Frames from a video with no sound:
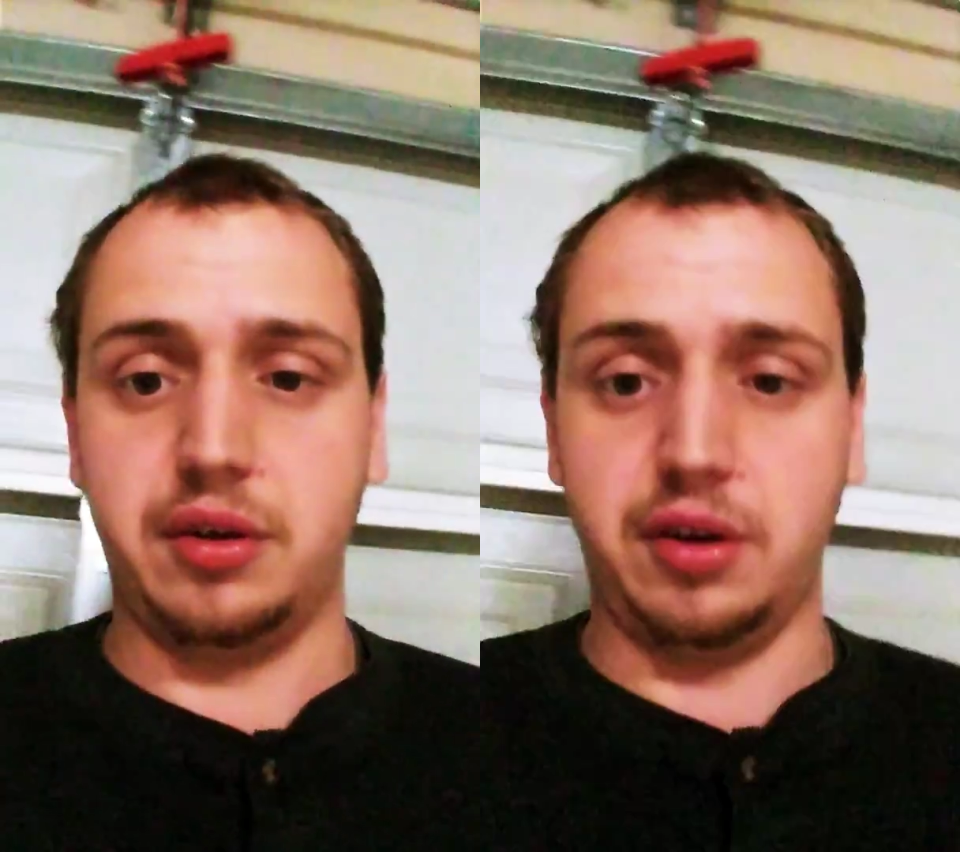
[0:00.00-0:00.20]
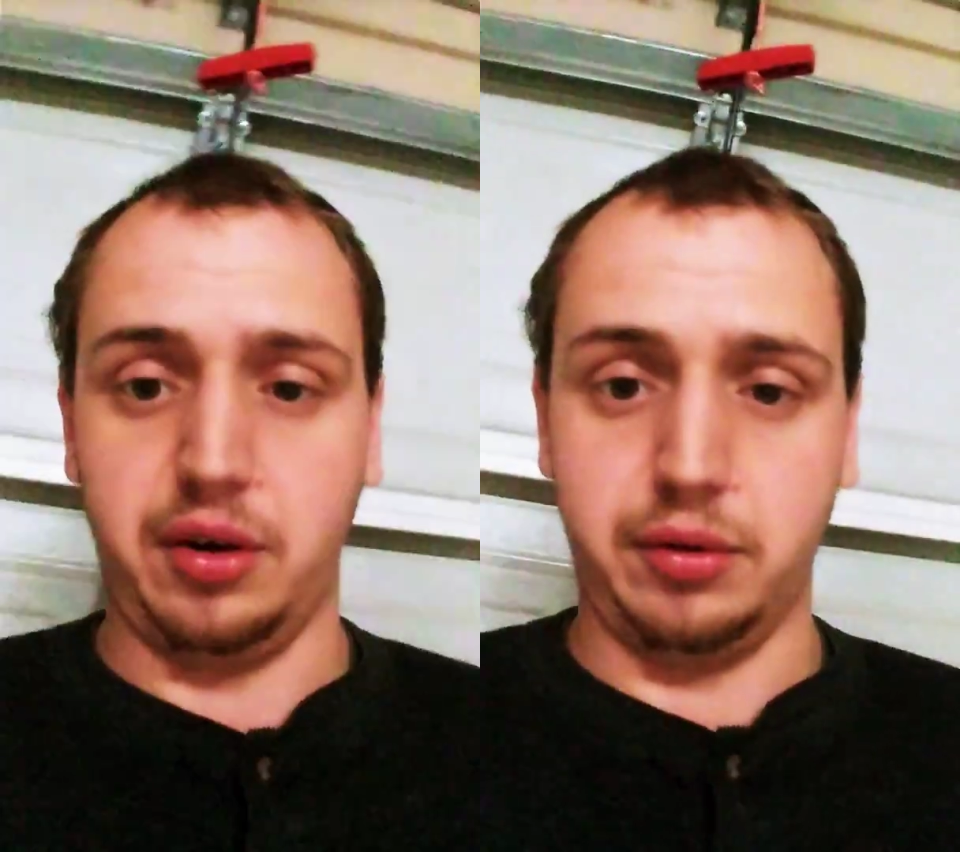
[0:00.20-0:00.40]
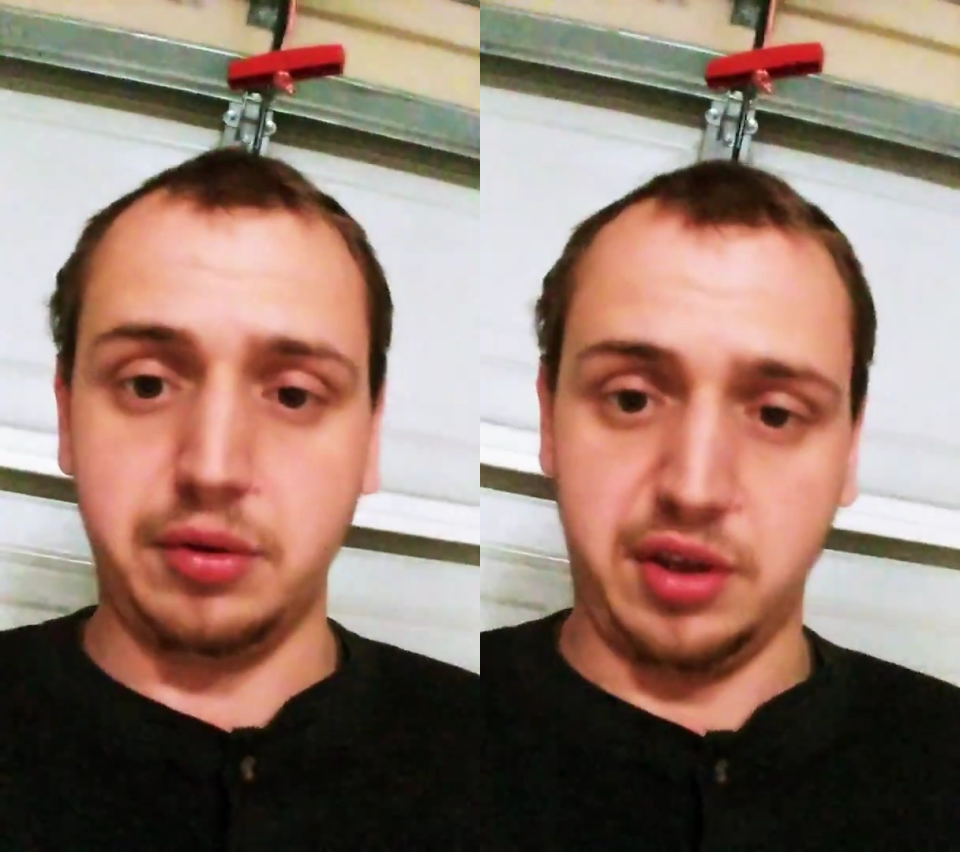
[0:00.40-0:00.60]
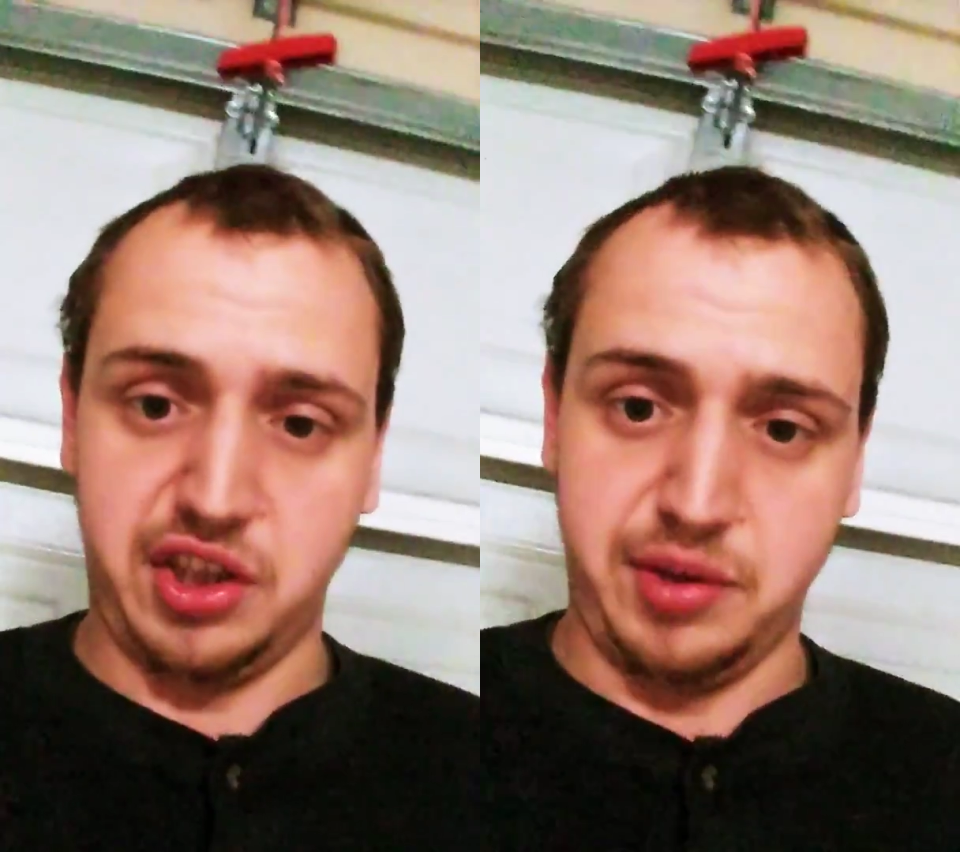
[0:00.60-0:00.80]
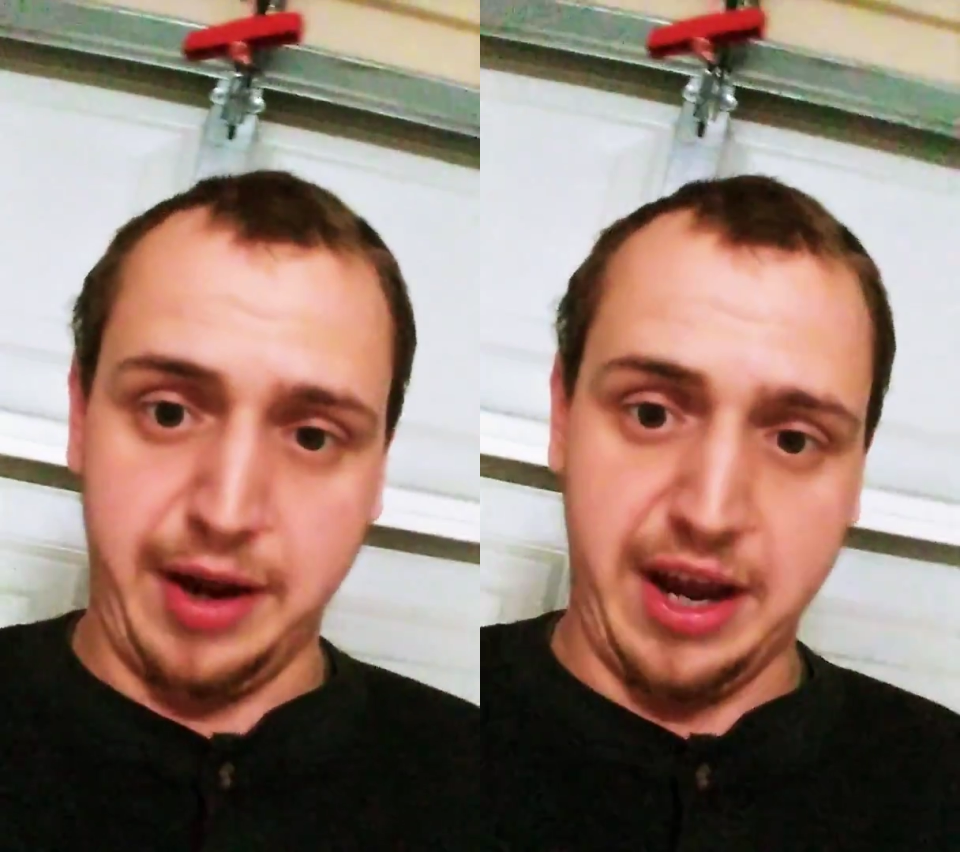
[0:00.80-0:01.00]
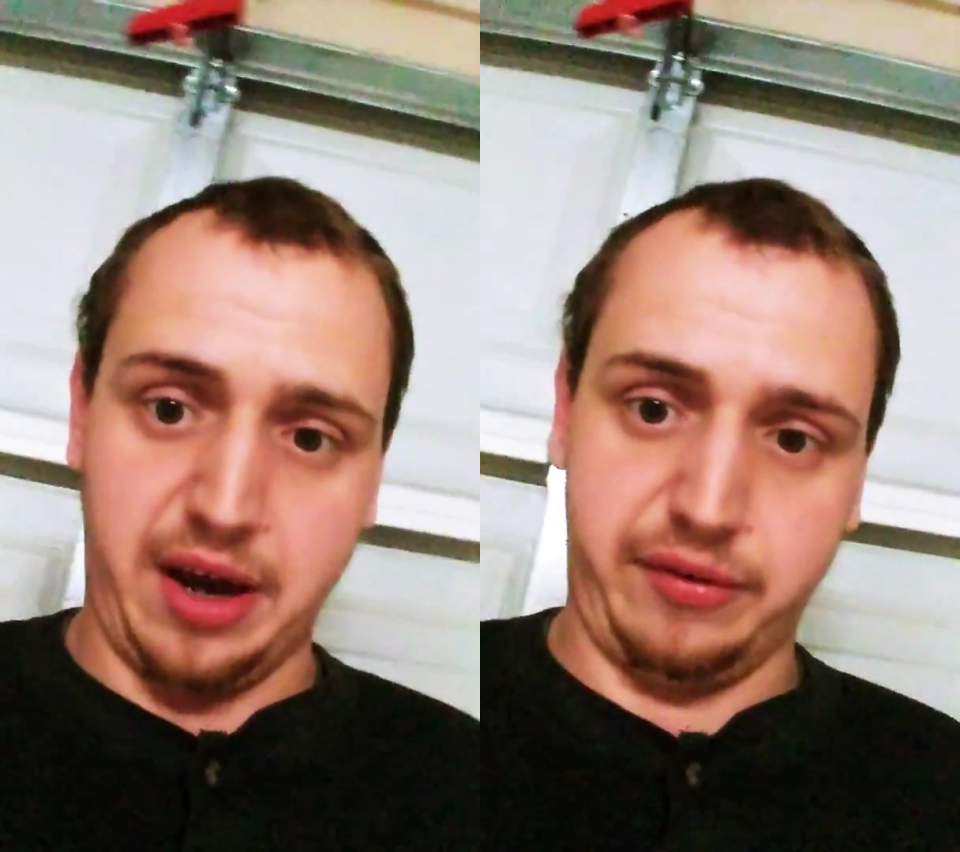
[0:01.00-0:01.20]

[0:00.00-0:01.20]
that you may have,